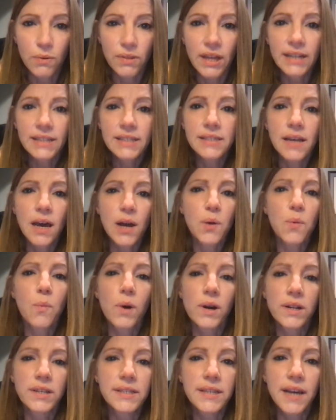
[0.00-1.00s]
That's not a
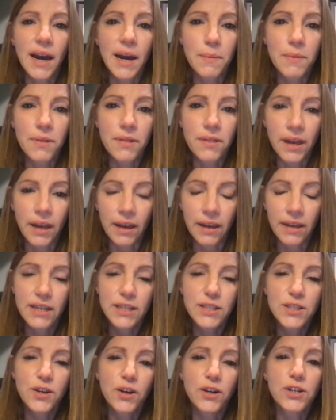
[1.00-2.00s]
one-time thing.
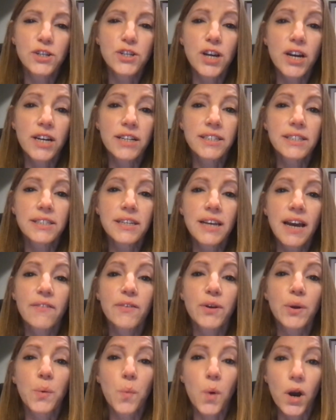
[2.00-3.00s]
Kids aren't just
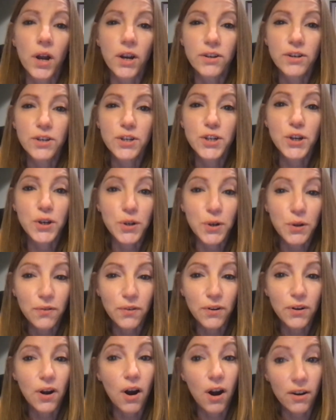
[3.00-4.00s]
having one
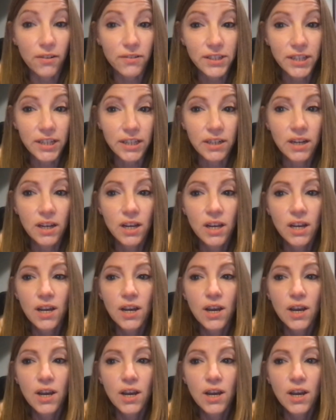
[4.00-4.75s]
turnover often.